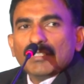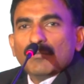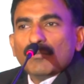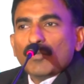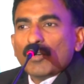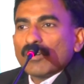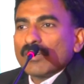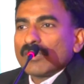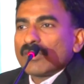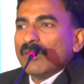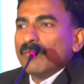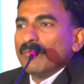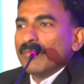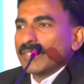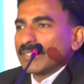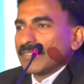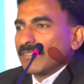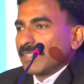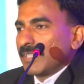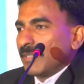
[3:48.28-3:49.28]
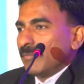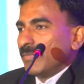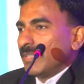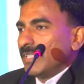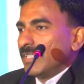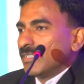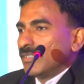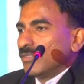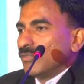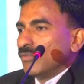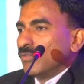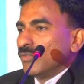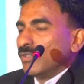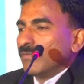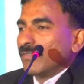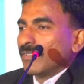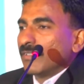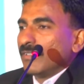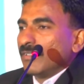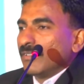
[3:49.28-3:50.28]
moral compass of the company is to do
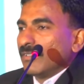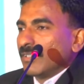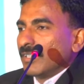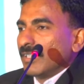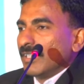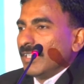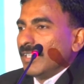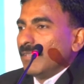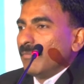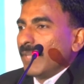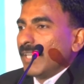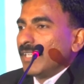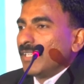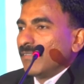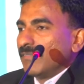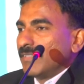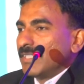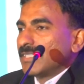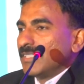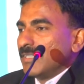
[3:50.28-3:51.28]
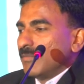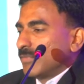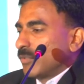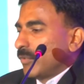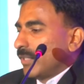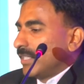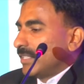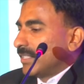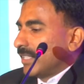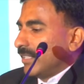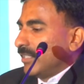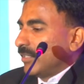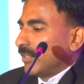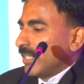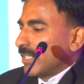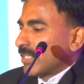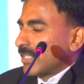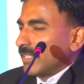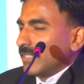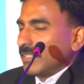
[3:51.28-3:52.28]
good in many of these limbs, whether it's
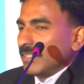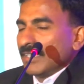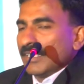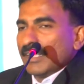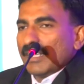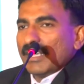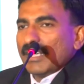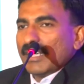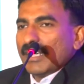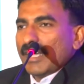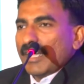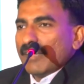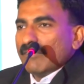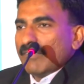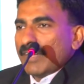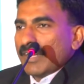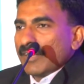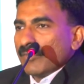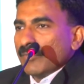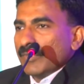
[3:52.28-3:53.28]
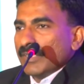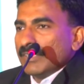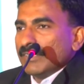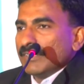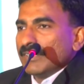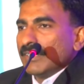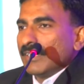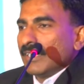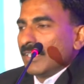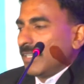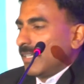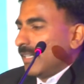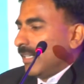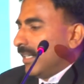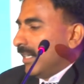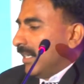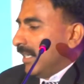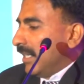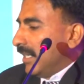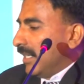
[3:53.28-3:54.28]
education, environment,
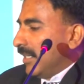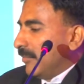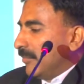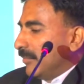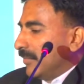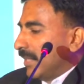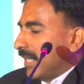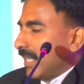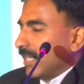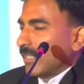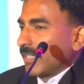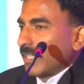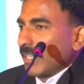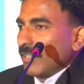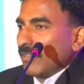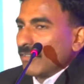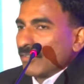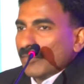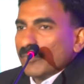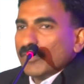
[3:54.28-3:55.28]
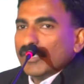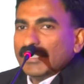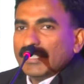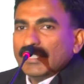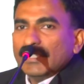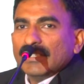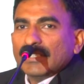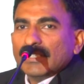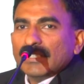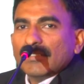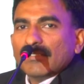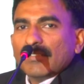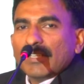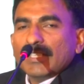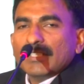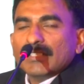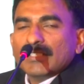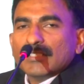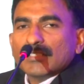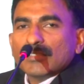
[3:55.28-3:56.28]
healthcare, or community,
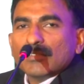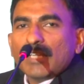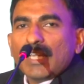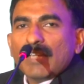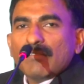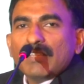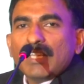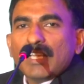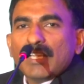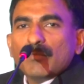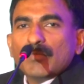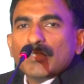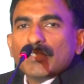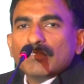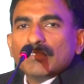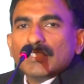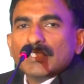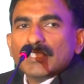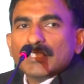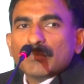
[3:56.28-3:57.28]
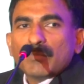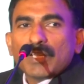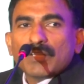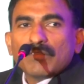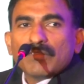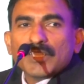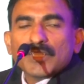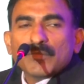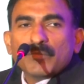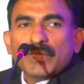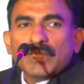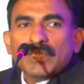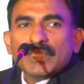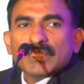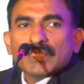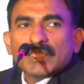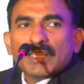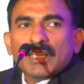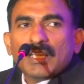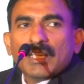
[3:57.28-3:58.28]
right? So every element of this is part of
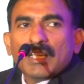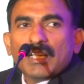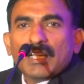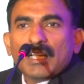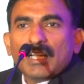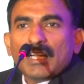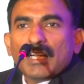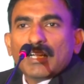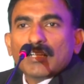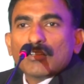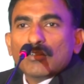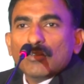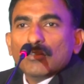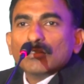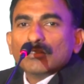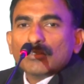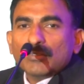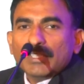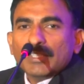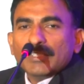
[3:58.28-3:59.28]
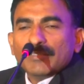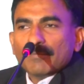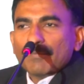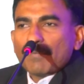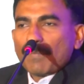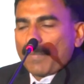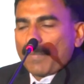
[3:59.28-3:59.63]
HP's goal today.